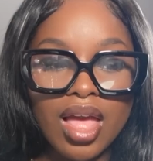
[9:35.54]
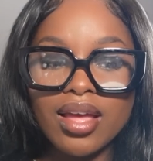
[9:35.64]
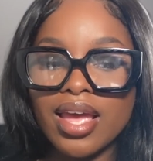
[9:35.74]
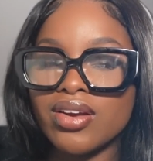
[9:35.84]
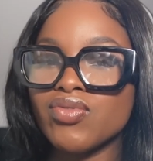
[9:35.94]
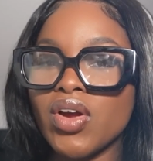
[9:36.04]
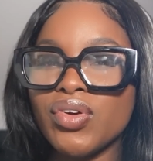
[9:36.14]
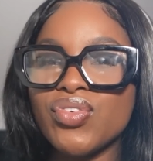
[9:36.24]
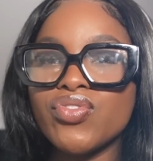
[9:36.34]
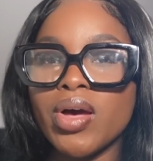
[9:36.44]
again,
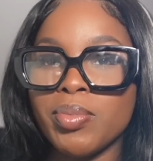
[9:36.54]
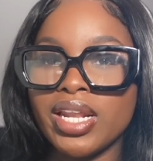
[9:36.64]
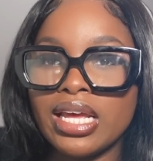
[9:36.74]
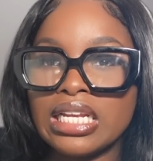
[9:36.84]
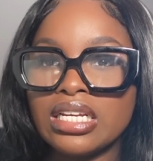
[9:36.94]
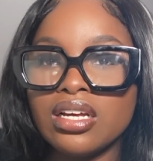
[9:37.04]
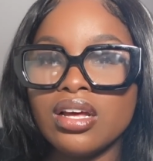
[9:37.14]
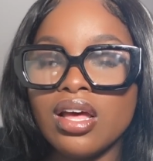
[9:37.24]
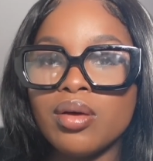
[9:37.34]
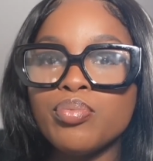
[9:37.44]
very feminine,
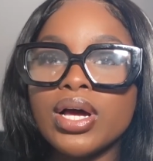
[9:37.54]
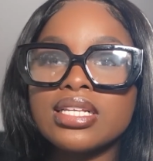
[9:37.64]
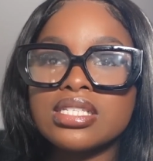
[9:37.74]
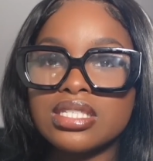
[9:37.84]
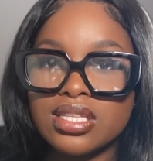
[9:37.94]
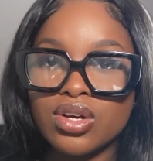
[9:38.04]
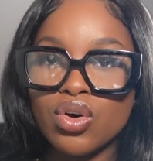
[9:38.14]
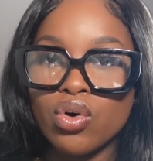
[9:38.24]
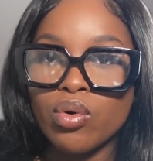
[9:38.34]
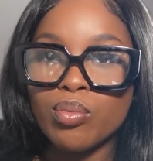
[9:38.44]
but
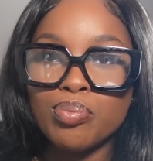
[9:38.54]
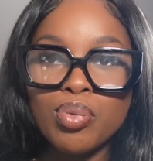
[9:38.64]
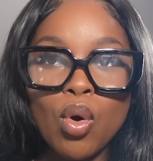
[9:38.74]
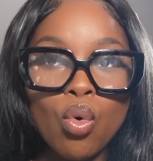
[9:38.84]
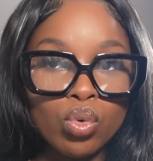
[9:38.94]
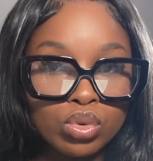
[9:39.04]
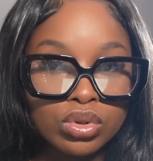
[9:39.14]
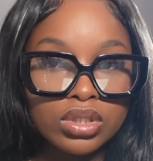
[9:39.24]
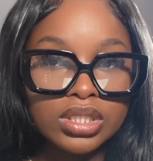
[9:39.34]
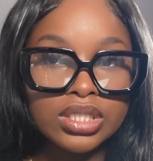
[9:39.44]
still
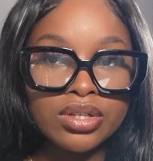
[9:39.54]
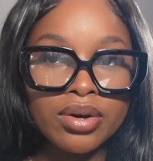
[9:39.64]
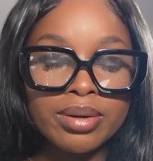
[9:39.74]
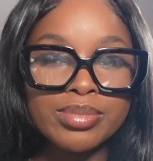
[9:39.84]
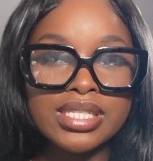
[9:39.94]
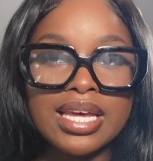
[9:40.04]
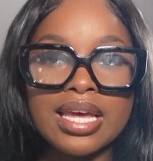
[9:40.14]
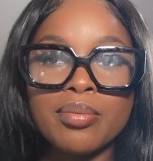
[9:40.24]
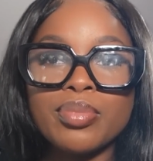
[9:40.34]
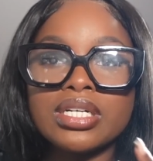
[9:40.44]
bold, you know what I'm
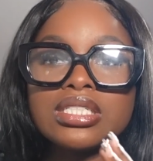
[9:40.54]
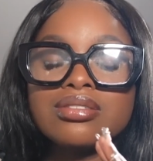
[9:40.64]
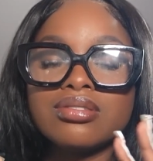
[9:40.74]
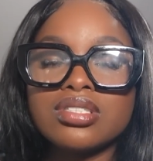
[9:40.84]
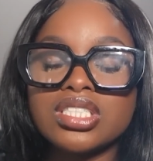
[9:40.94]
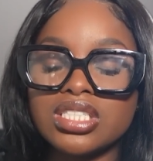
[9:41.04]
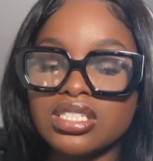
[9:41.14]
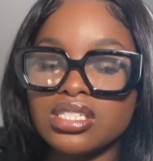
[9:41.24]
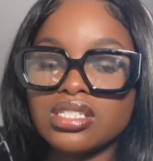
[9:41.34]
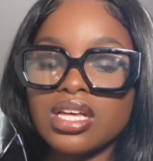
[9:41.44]
saying? But
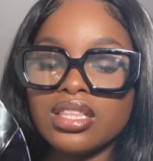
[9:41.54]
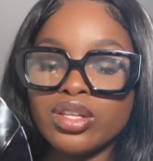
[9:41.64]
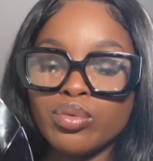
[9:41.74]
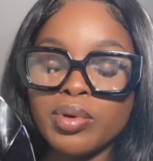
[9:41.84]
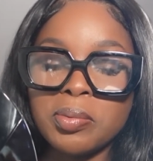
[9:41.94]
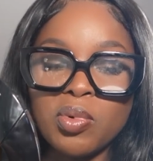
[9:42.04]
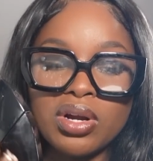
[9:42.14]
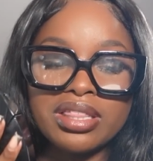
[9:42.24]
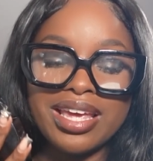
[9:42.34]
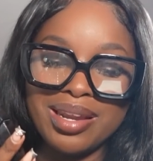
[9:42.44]
she's a little bit
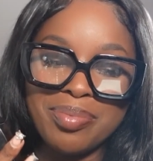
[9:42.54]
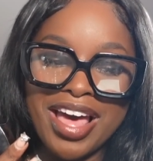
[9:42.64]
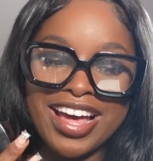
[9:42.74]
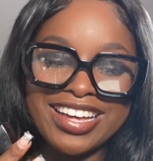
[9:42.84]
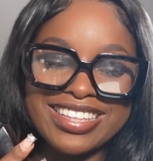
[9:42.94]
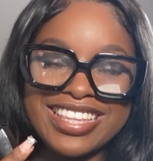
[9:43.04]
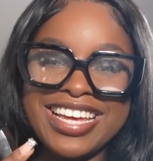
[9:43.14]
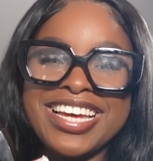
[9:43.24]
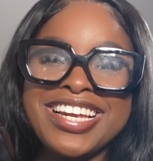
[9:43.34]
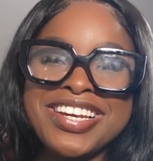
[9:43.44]
more laid back
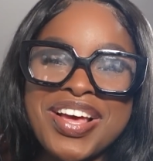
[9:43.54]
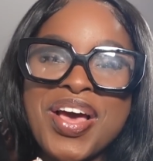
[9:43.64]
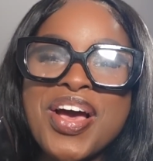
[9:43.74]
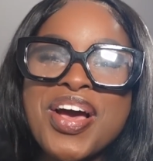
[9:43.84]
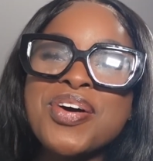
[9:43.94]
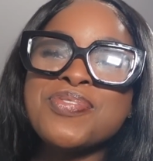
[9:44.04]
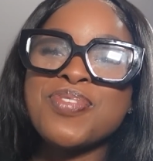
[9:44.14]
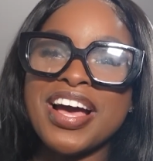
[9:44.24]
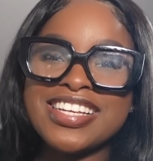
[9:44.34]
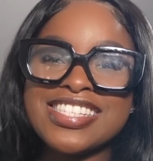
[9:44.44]
than
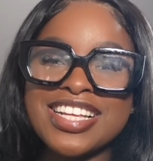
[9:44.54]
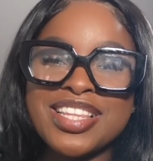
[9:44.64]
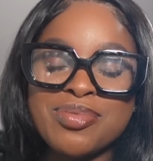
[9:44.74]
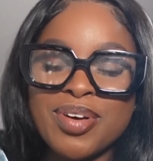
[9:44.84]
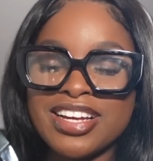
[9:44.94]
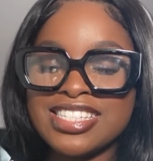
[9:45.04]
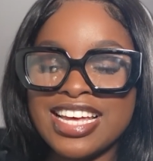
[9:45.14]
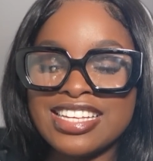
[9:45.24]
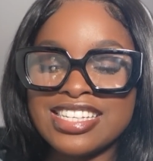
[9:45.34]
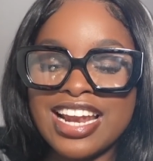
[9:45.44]
YSL Libre
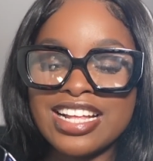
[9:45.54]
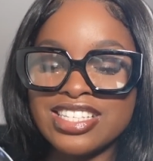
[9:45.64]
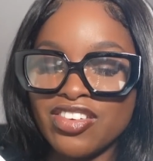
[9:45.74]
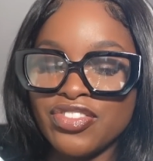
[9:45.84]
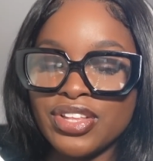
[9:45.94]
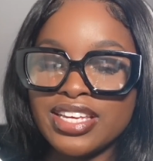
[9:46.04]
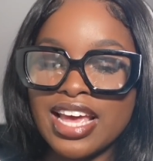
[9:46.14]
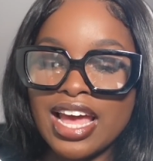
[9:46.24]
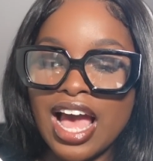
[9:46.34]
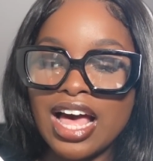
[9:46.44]
Intense, and I definitely
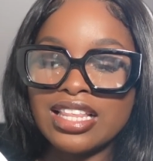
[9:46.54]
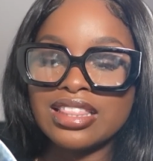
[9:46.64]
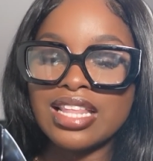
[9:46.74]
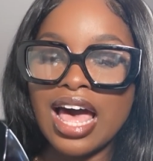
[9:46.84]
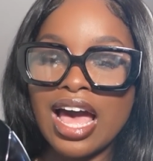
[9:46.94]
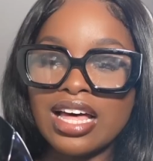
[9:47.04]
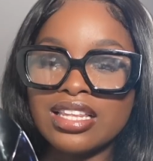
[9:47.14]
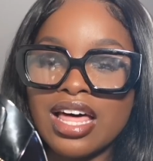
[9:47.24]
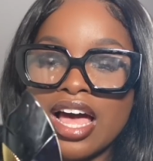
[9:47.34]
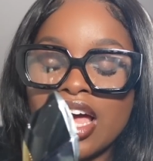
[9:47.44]
get a lot
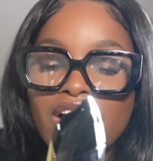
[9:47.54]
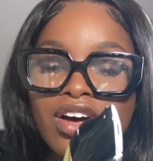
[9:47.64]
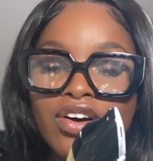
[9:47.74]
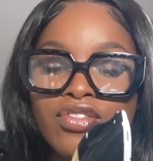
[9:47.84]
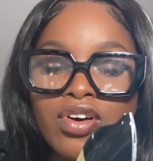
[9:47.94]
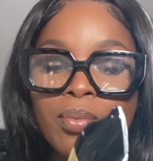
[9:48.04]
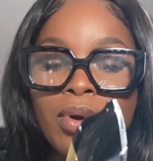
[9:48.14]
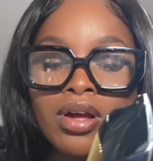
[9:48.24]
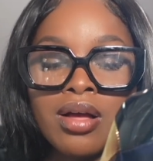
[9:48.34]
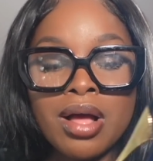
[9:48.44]
of
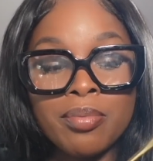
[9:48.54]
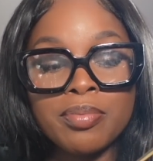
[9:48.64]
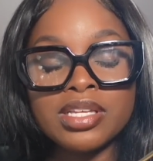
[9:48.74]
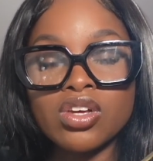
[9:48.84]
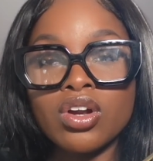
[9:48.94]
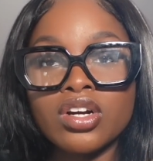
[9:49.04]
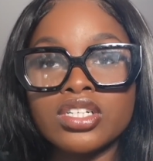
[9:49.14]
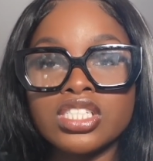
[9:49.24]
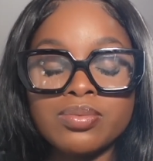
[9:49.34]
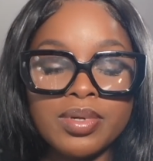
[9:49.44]
compliments on her
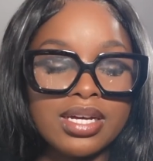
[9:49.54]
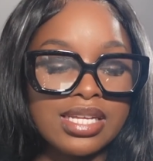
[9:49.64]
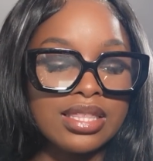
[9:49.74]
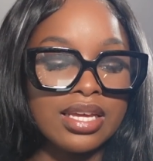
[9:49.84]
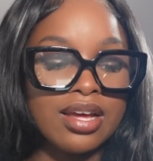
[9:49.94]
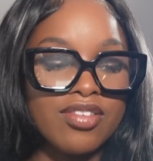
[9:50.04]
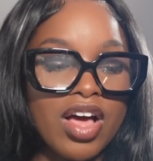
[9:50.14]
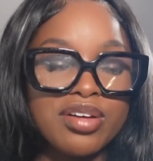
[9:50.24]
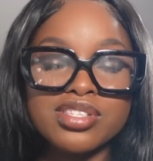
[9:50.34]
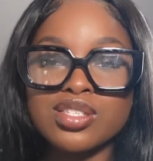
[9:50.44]
just because I think of
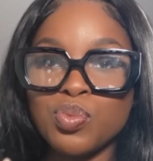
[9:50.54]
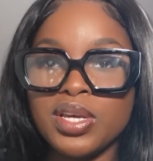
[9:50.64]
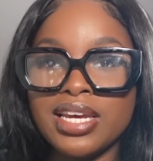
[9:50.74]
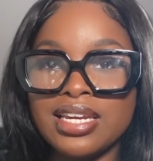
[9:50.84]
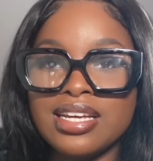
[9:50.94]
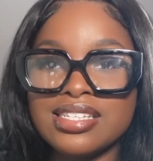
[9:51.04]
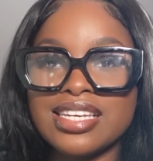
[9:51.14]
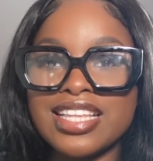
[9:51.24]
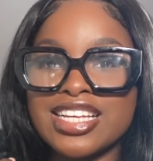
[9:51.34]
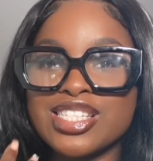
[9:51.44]
how sweet it is.
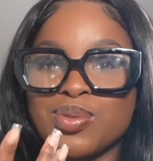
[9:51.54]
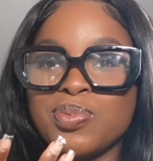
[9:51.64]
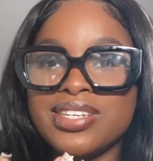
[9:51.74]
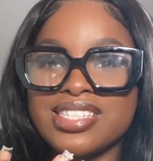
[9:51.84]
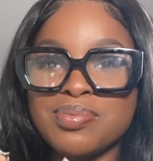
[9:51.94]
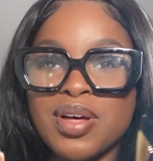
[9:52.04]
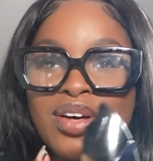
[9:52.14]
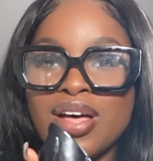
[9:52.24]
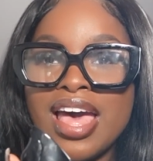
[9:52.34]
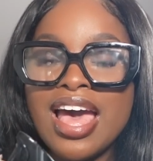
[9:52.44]
Like, that sweet
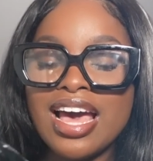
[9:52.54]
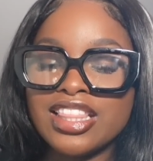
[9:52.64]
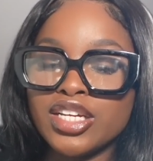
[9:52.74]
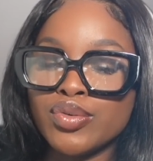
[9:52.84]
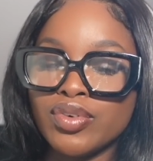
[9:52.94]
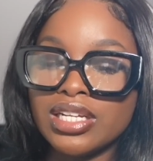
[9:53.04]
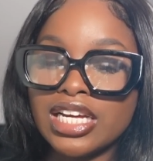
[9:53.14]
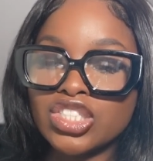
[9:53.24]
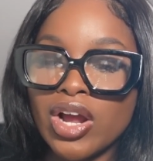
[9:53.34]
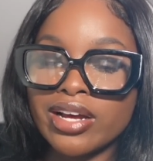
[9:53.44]
smell, I think really
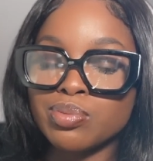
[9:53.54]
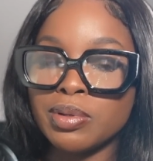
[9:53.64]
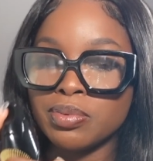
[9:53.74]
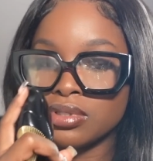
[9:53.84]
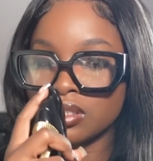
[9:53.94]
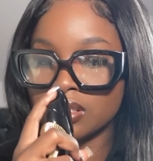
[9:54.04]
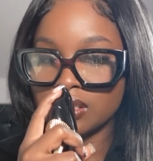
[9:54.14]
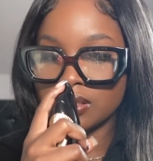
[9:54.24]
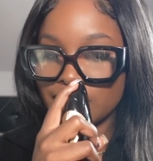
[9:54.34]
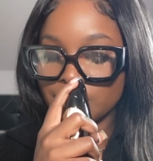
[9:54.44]
attracts people to this
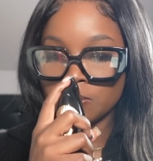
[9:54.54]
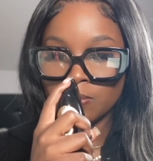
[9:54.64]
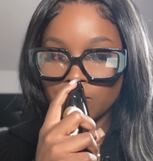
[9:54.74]
scent.